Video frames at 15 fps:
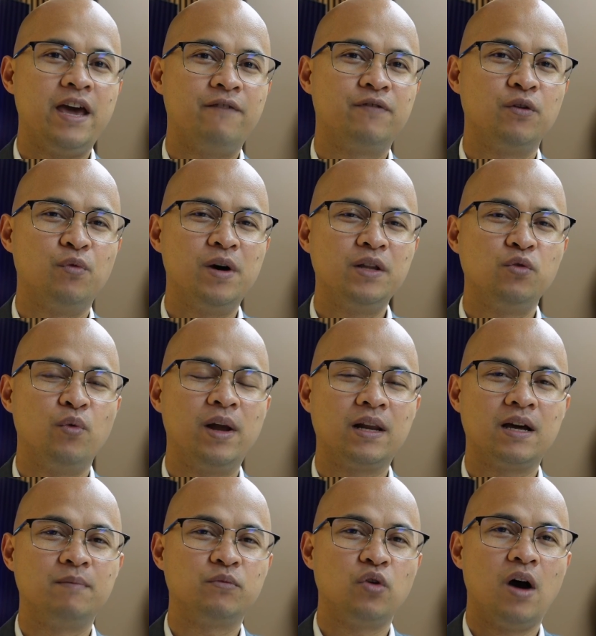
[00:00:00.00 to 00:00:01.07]
everyone.
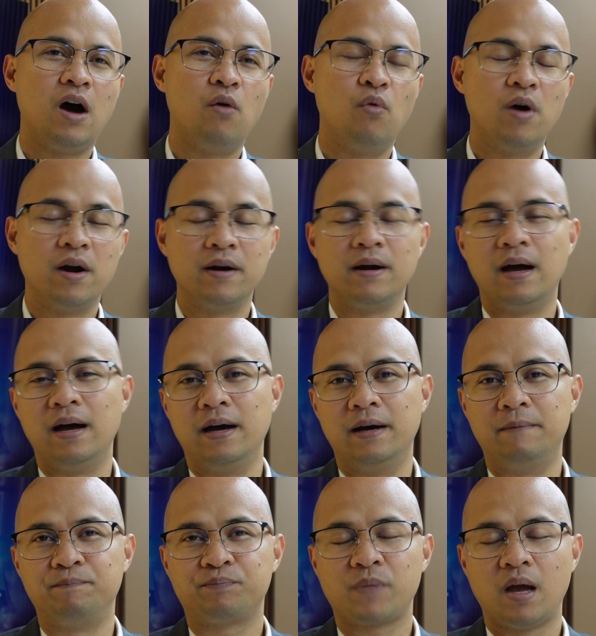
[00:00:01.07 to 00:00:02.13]
Welcome to
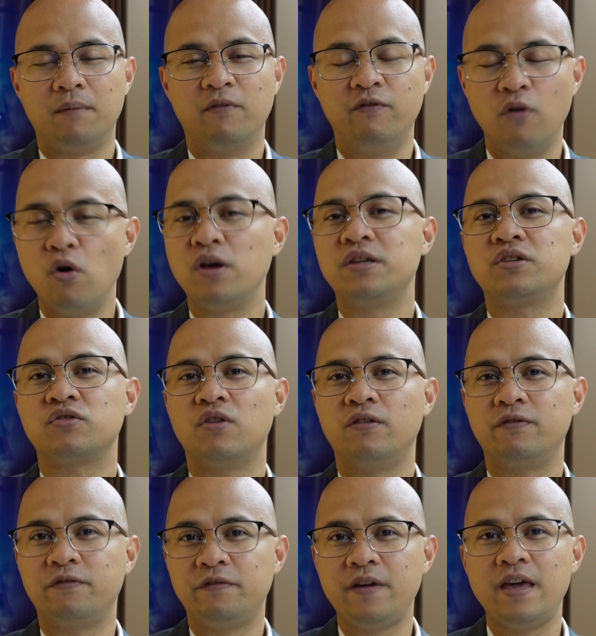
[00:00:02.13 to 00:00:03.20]
our Voice of
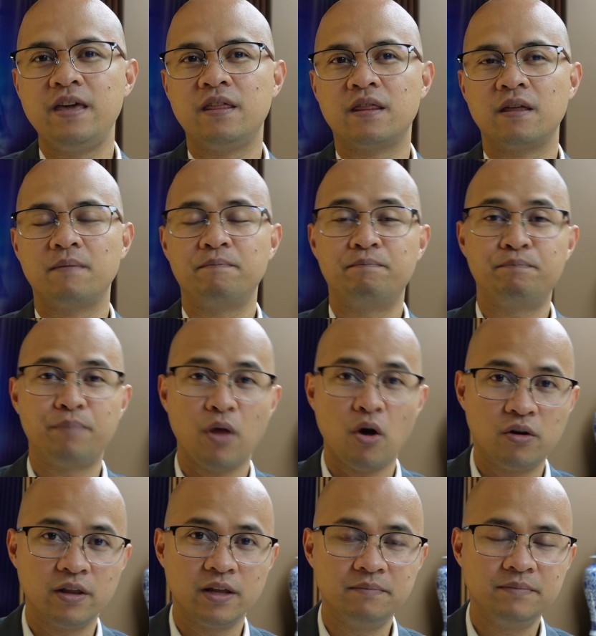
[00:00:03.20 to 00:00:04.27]
Faith
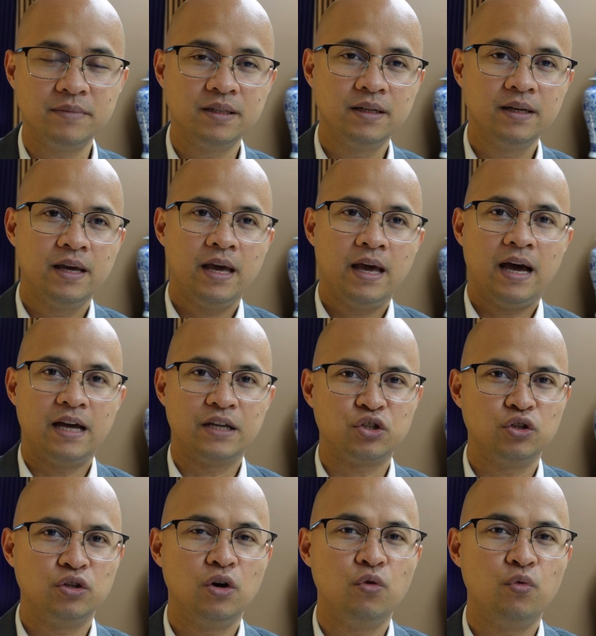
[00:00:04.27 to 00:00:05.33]
program. As you
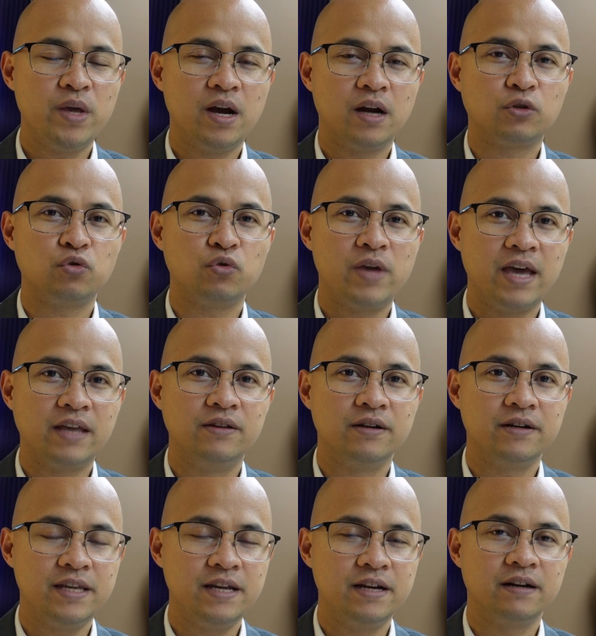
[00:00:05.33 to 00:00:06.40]
know, we are together
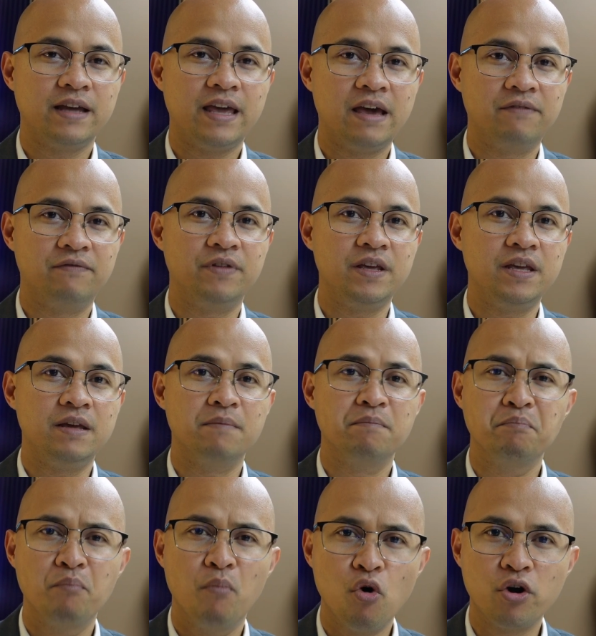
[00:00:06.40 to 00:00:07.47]
here every
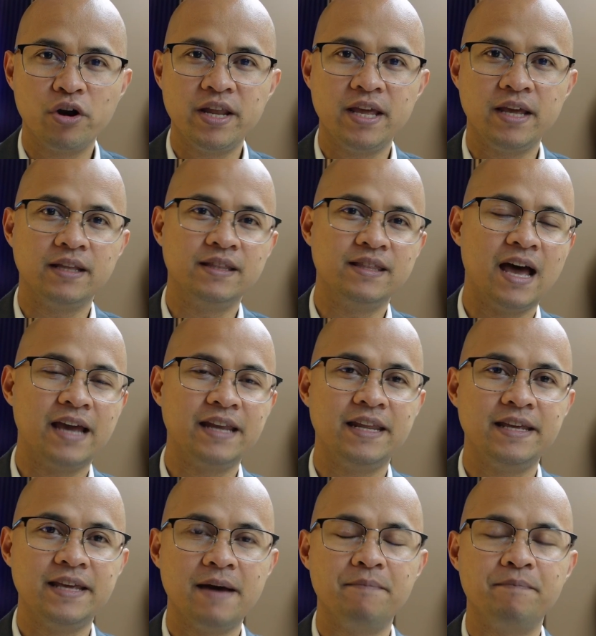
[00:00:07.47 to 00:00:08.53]
morning, 9
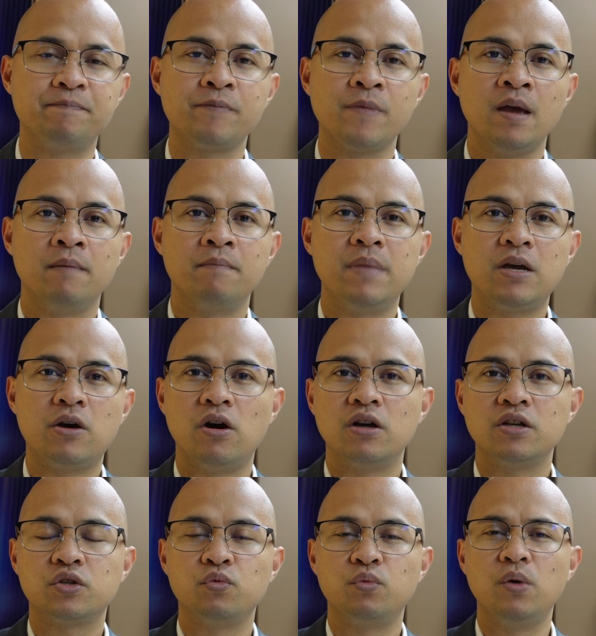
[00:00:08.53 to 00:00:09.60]
a.m.,
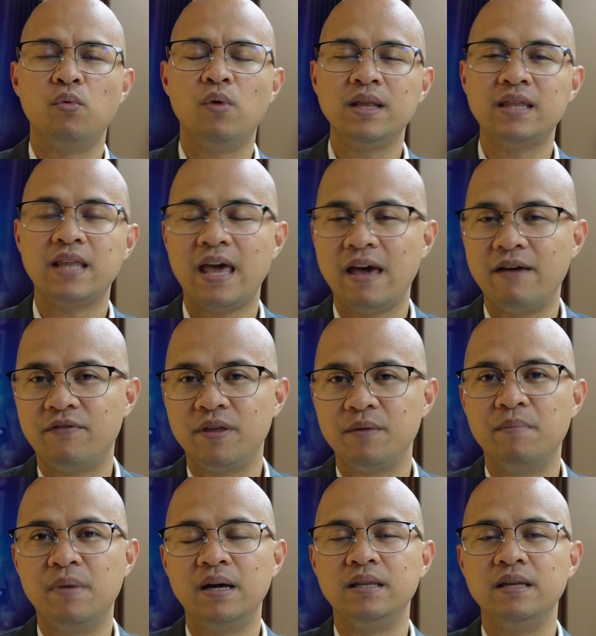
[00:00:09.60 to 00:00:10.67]
because we want
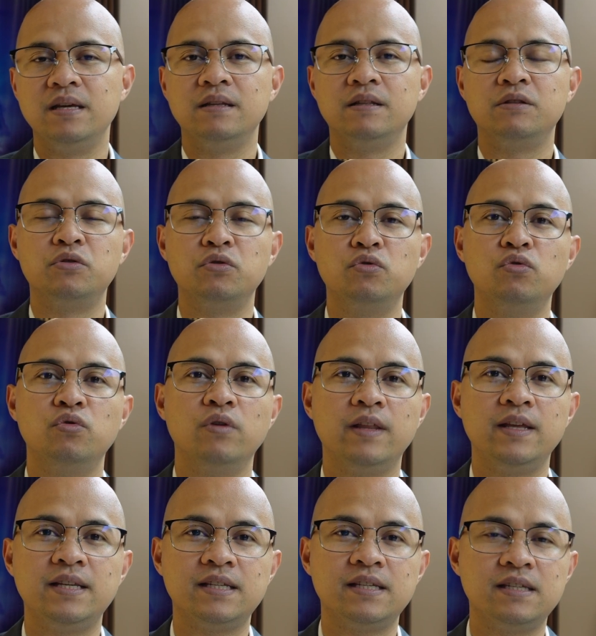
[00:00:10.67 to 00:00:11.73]
everybody to
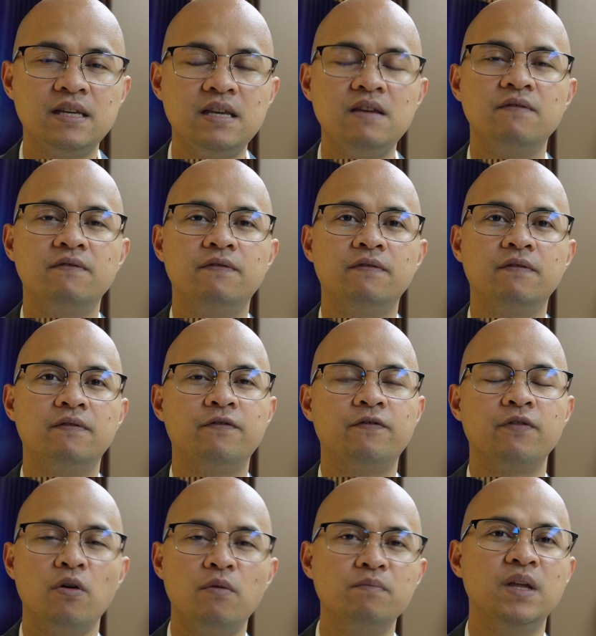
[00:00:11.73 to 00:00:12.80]
receive
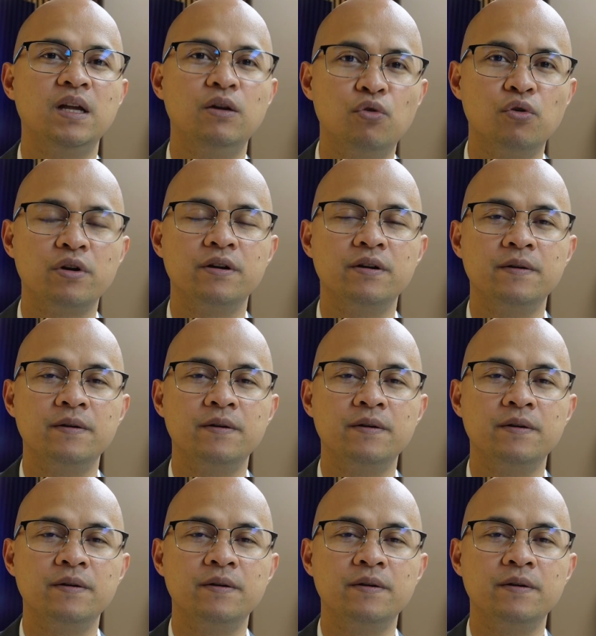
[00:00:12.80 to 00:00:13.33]
from the Lord